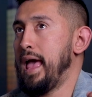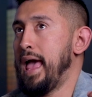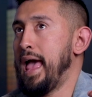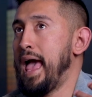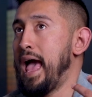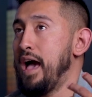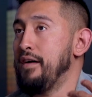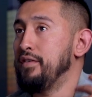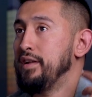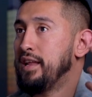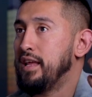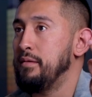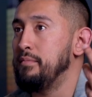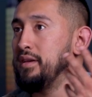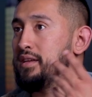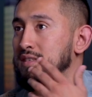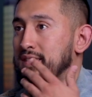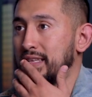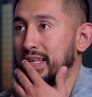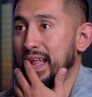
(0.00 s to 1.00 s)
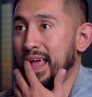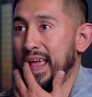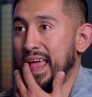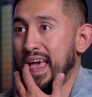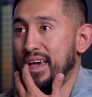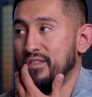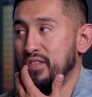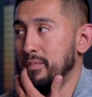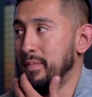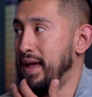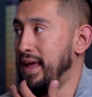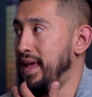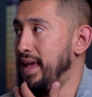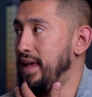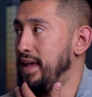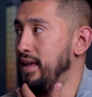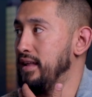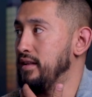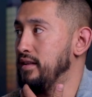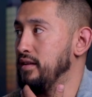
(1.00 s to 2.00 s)
have an image that I have in my
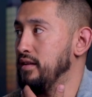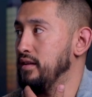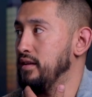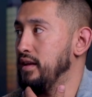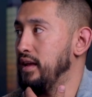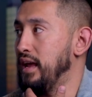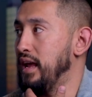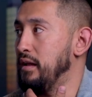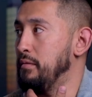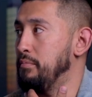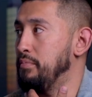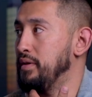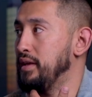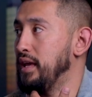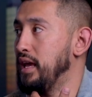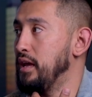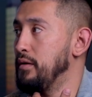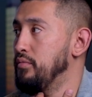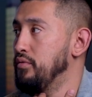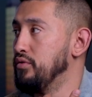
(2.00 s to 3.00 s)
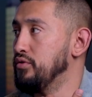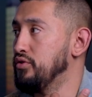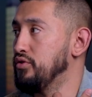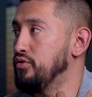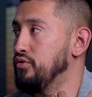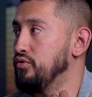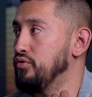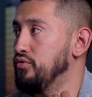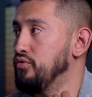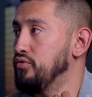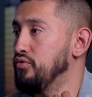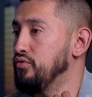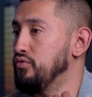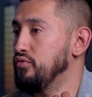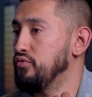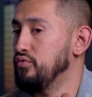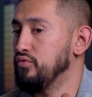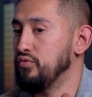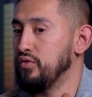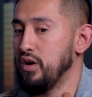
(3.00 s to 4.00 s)
head and be able
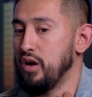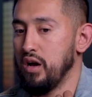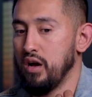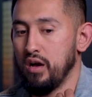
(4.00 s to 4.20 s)
to